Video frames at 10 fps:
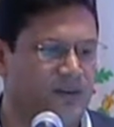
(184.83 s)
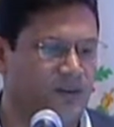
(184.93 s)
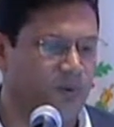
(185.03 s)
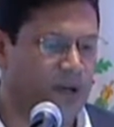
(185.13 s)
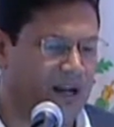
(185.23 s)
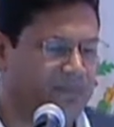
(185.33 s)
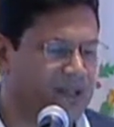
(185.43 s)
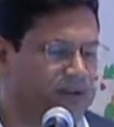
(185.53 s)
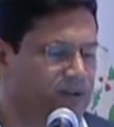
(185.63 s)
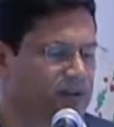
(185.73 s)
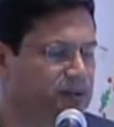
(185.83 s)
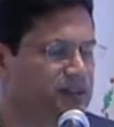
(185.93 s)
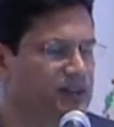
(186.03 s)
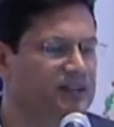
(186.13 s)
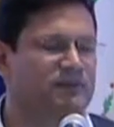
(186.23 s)
So we have been
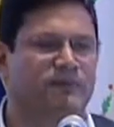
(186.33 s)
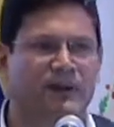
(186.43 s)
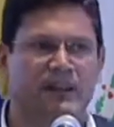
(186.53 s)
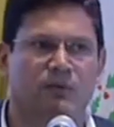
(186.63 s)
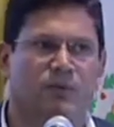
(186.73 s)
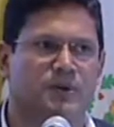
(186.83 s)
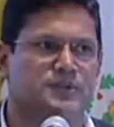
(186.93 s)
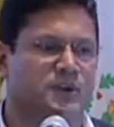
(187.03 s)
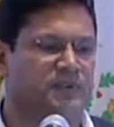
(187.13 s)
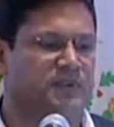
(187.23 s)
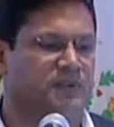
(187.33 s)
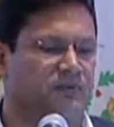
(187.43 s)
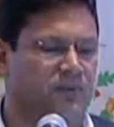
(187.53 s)
conducting these free workshops